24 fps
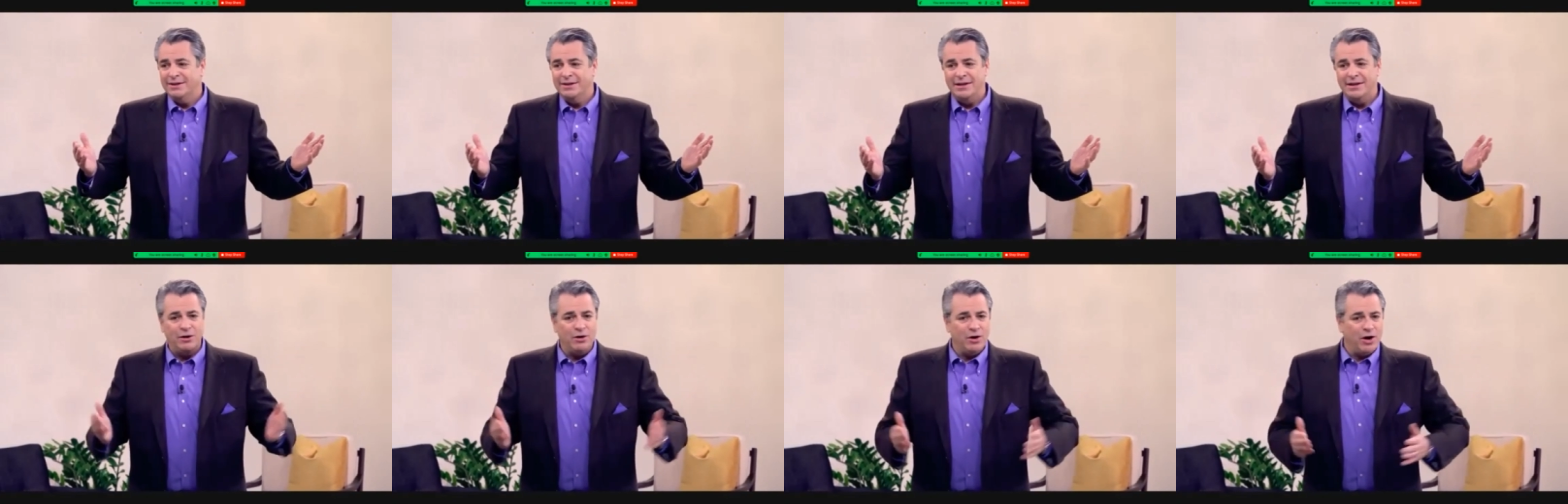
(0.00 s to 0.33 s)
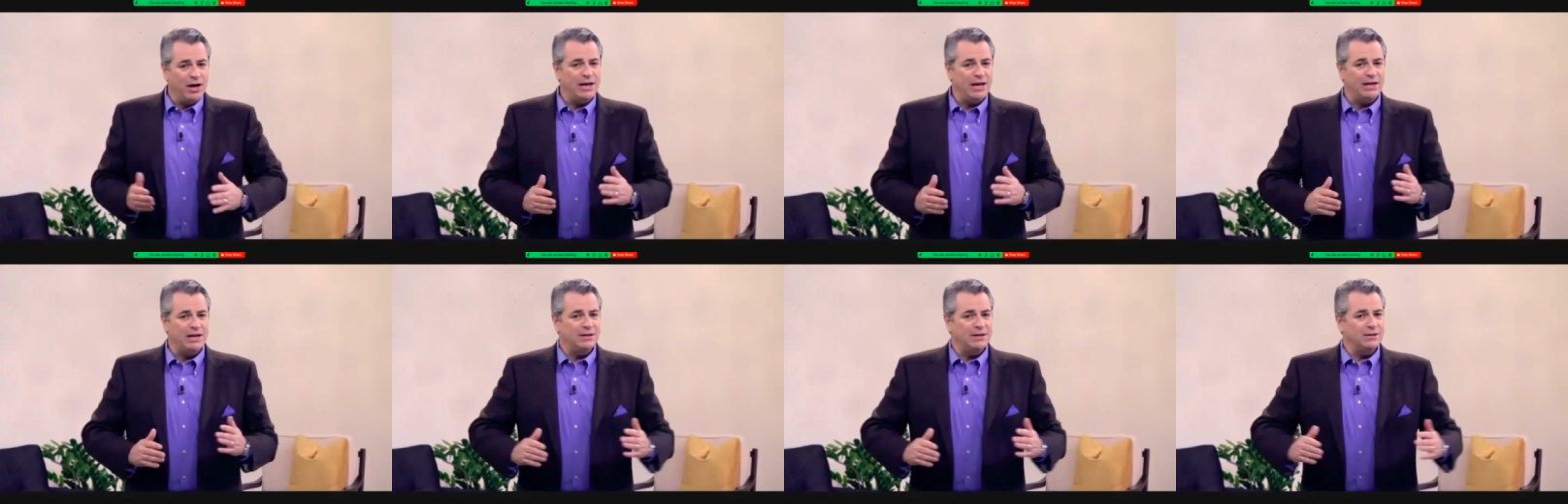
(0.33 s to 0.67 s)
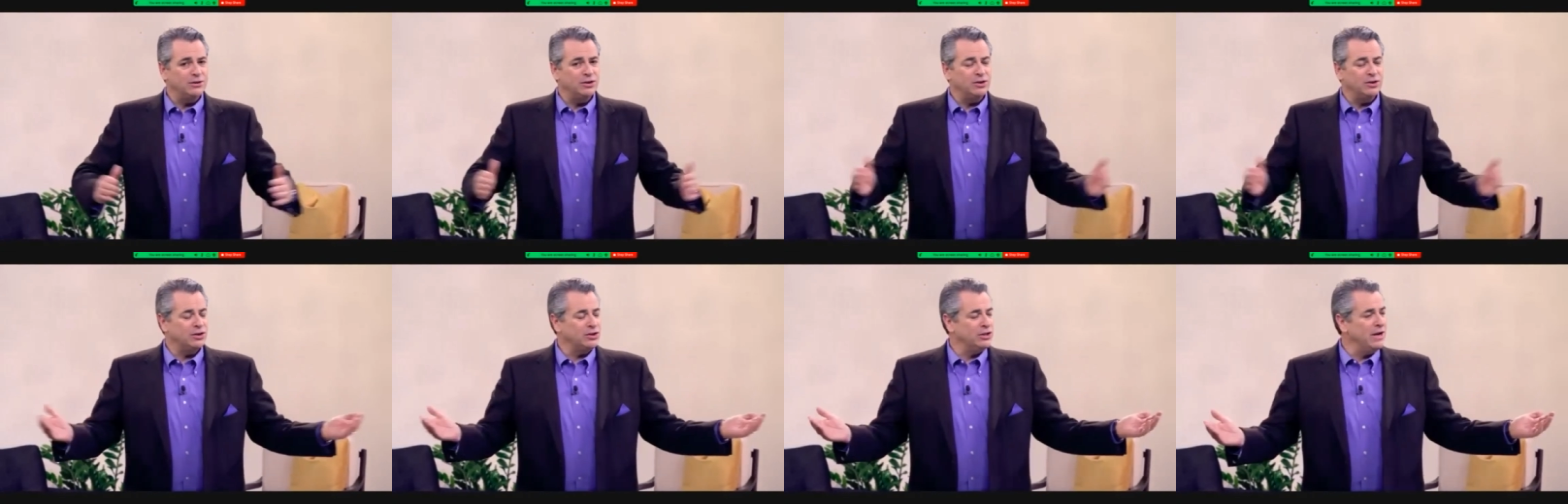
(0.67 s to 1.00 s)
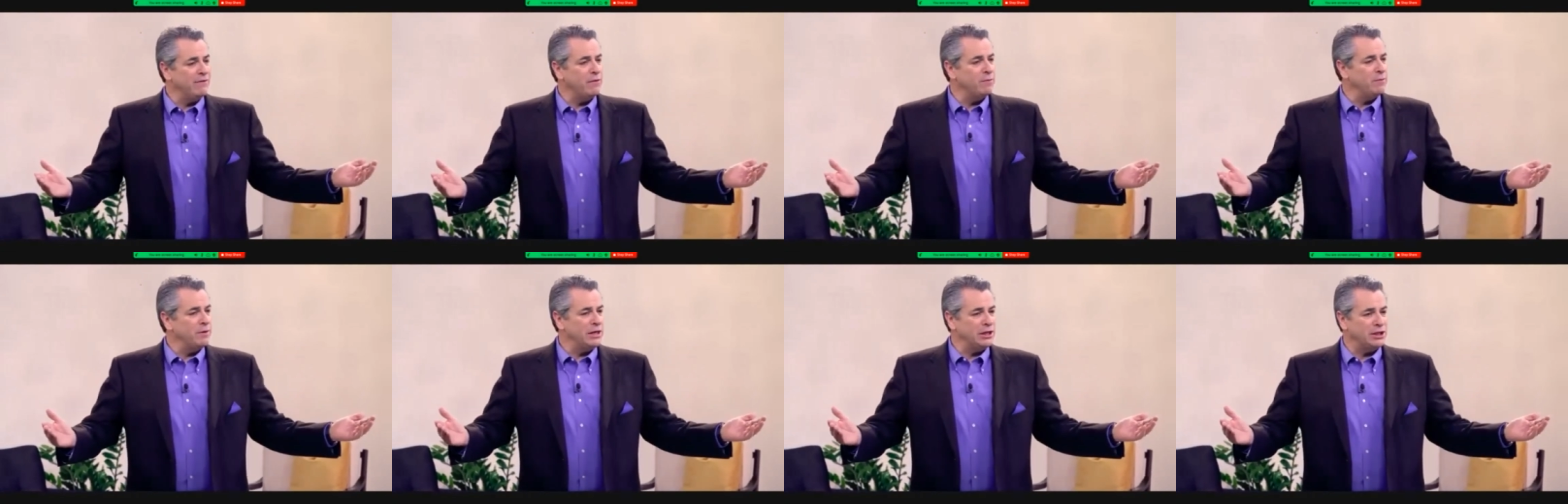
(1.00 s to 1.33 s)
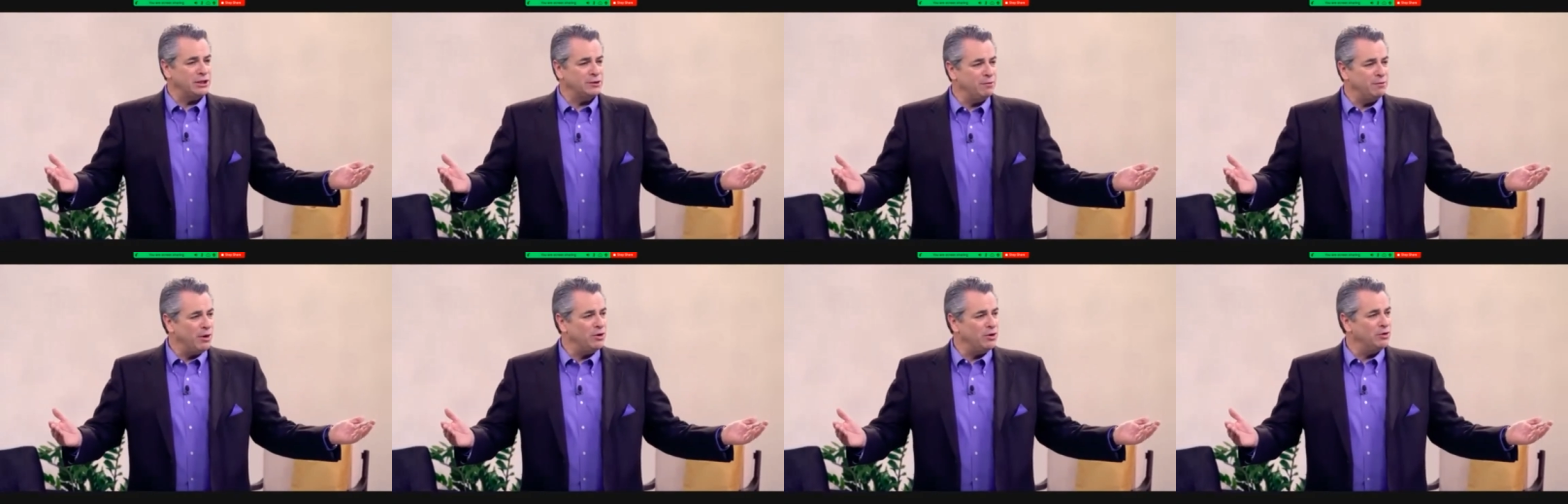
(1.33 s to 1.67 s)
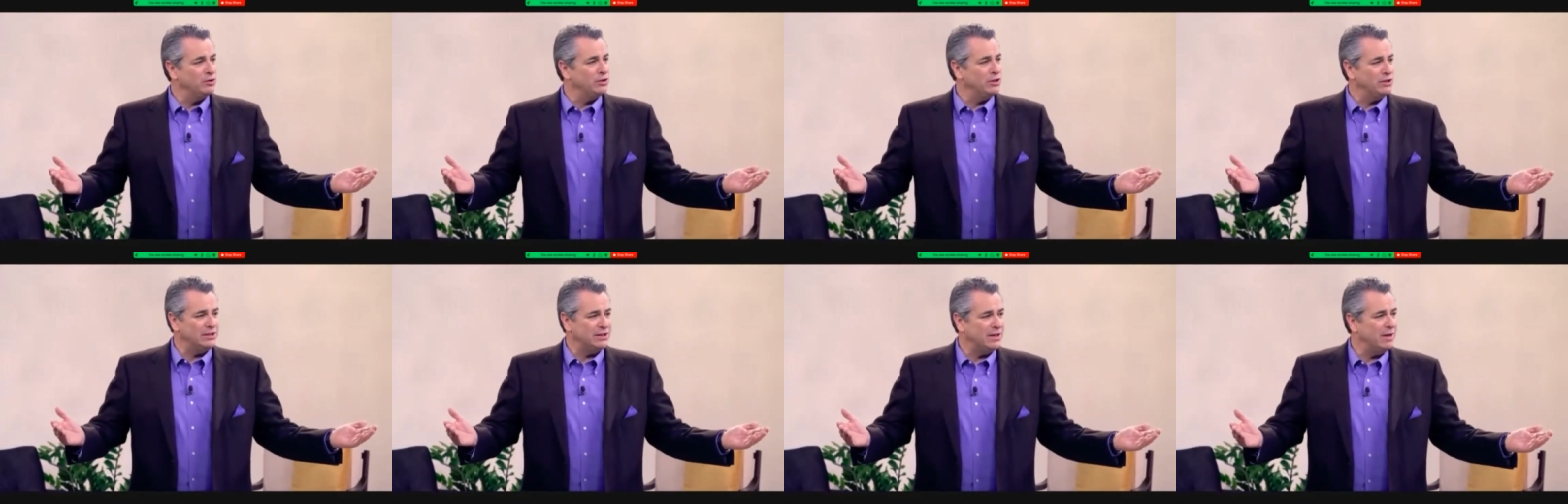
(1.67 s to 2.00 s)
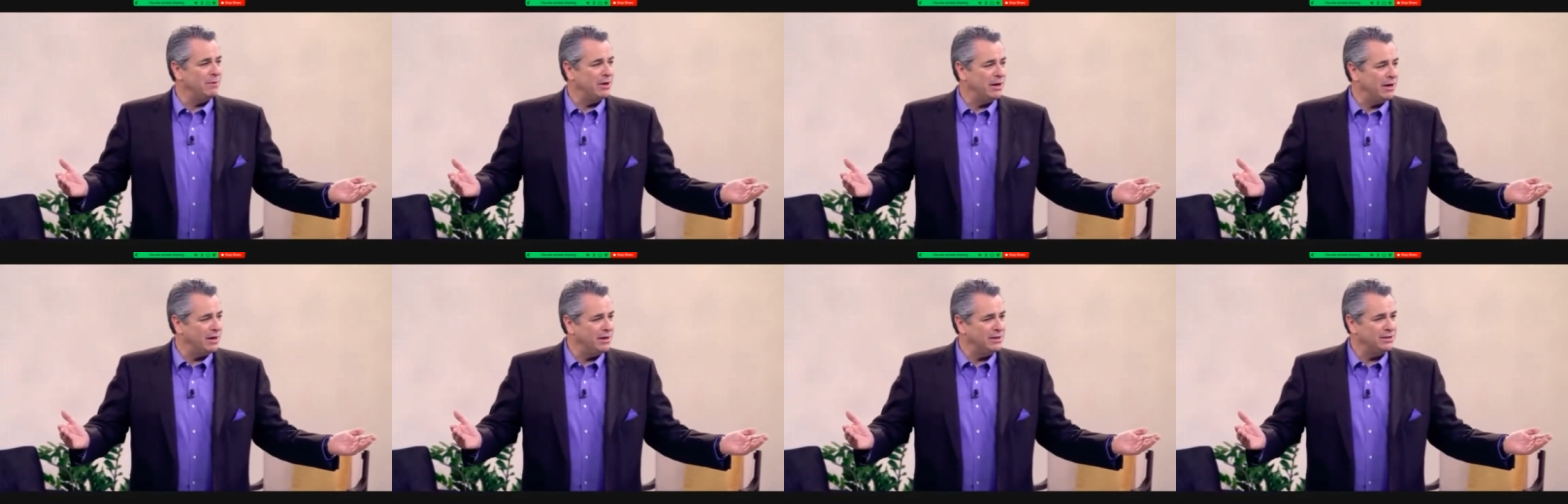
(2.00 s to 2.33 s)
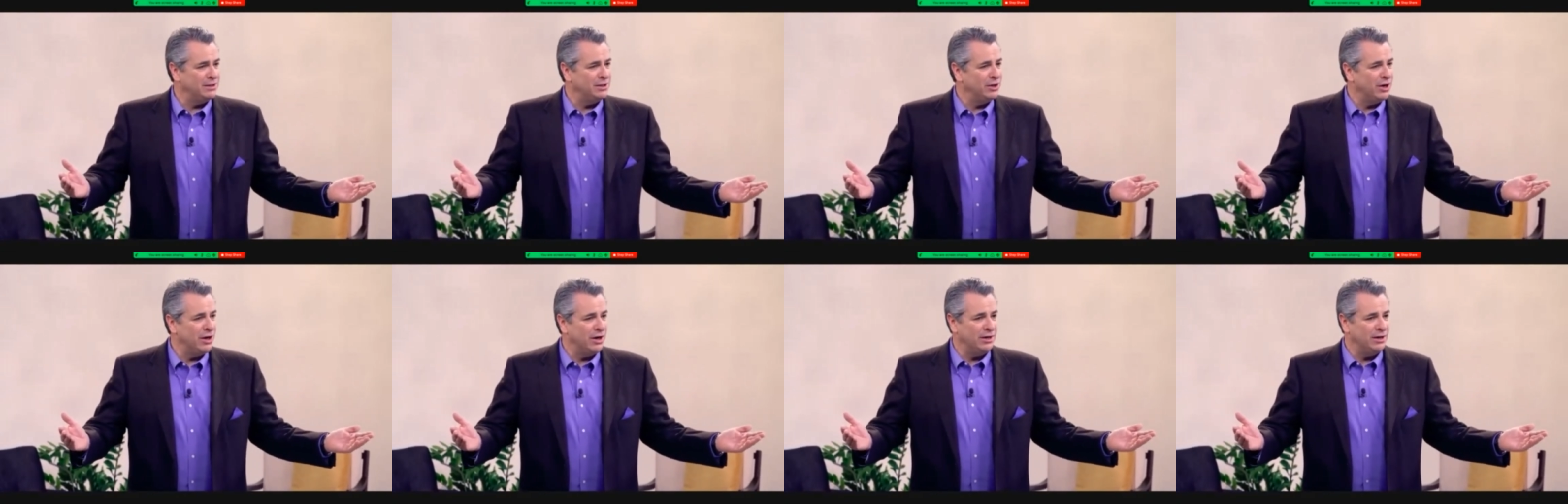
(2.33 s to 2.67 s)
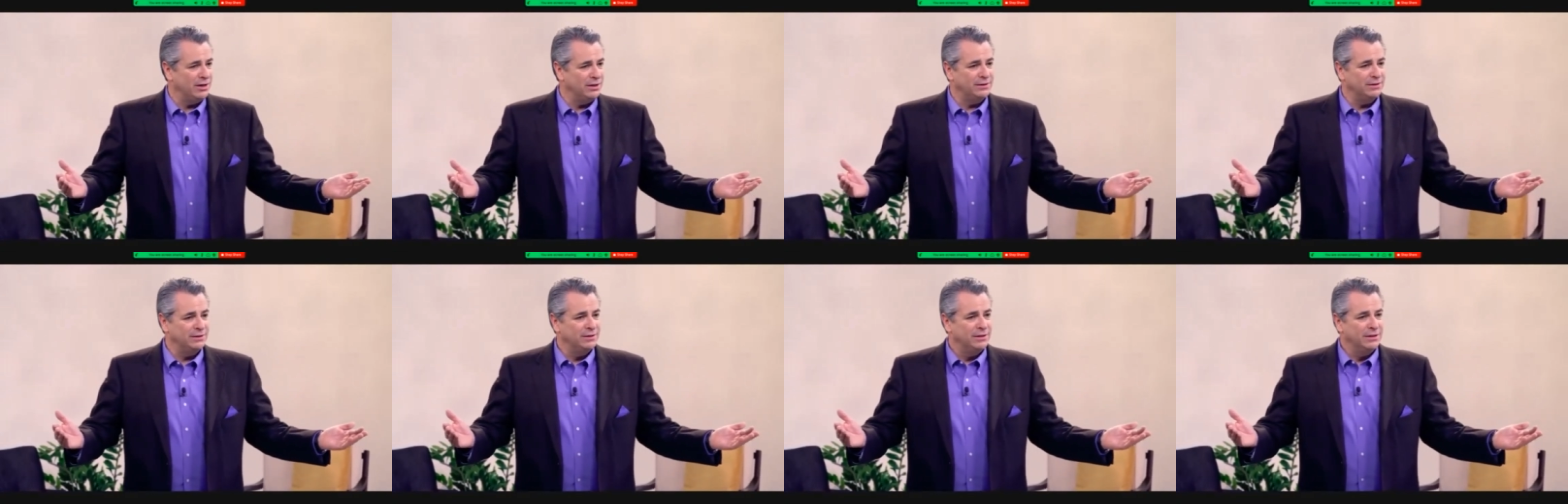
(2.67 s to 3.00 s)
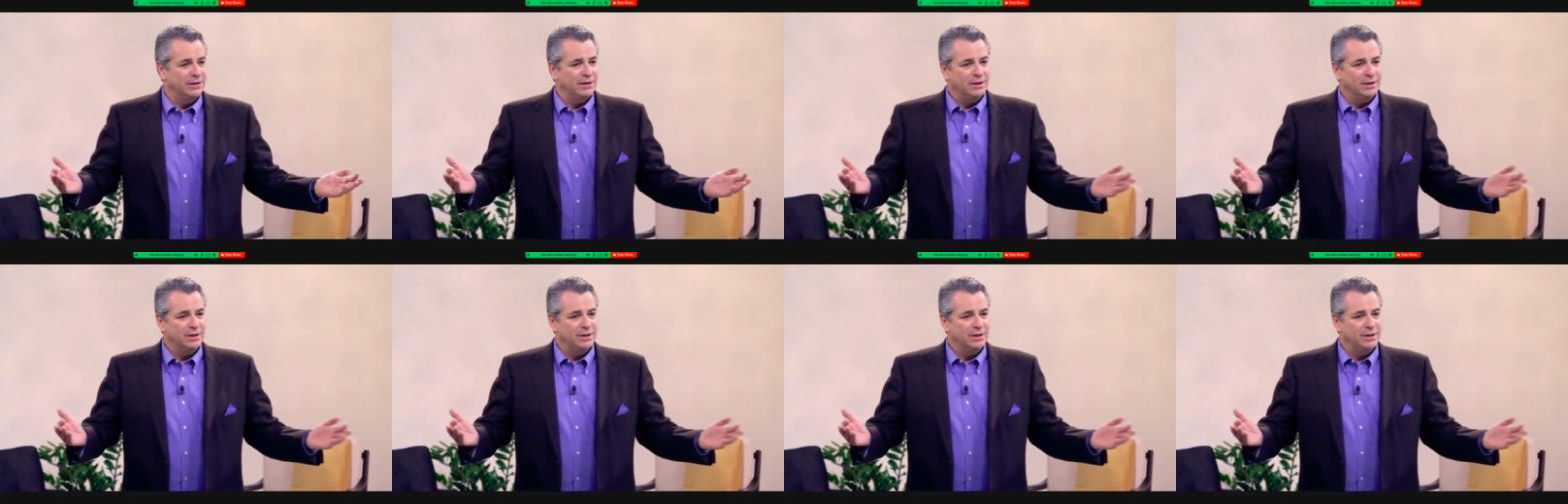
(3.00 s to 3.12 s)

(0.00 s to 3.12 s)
Now, I had just never been exposed to seminars in Ireland.